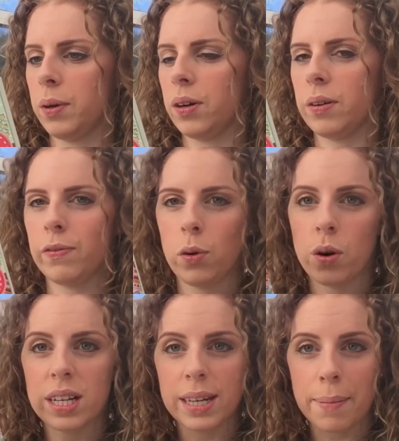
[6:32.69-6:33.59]
we got it
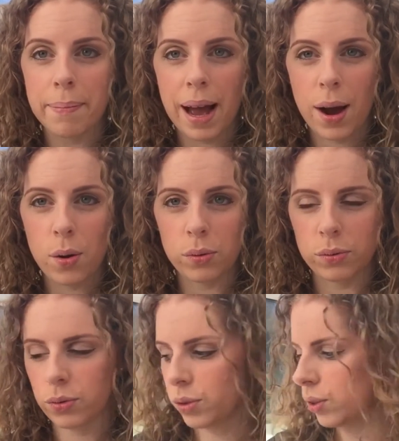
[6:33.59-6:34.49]
for
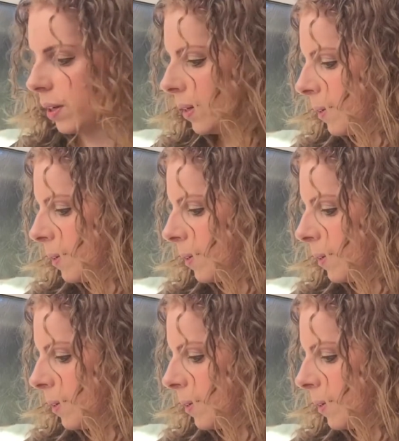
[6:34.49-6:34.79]
£10.